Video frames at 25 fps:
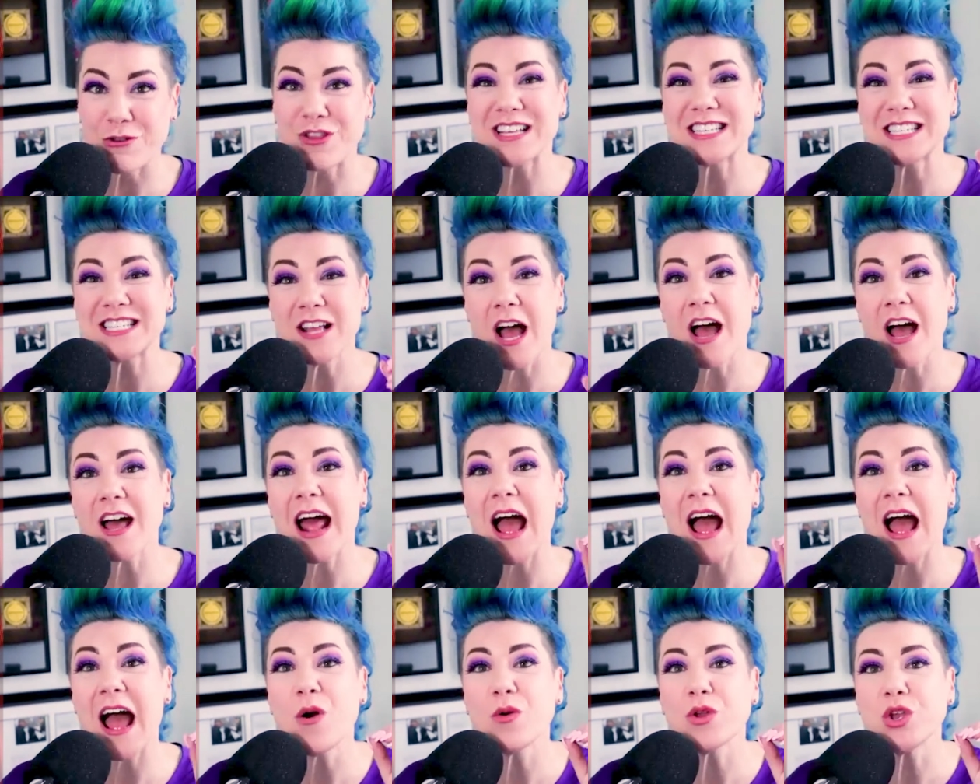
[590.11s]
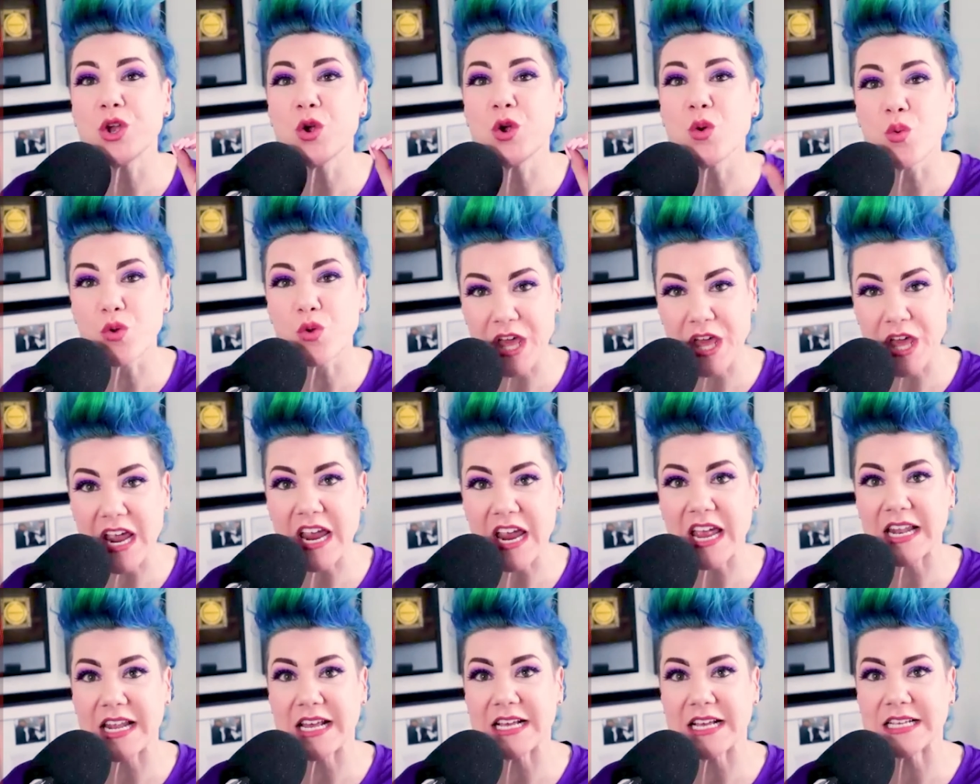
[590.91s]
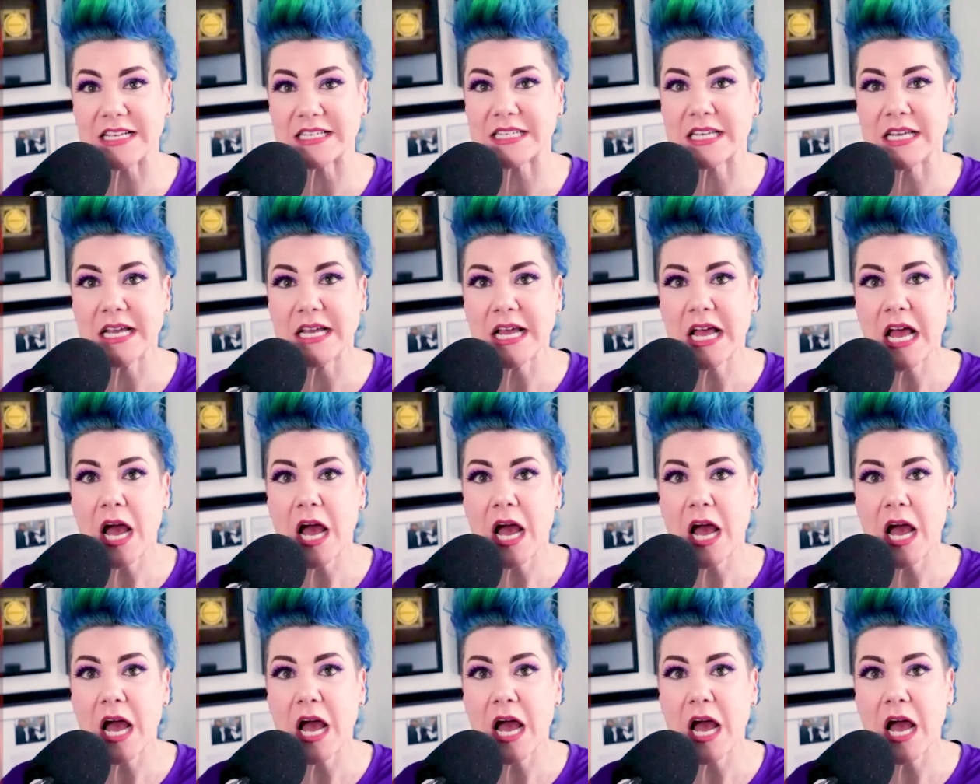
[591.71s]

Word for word: It's not how you think it is.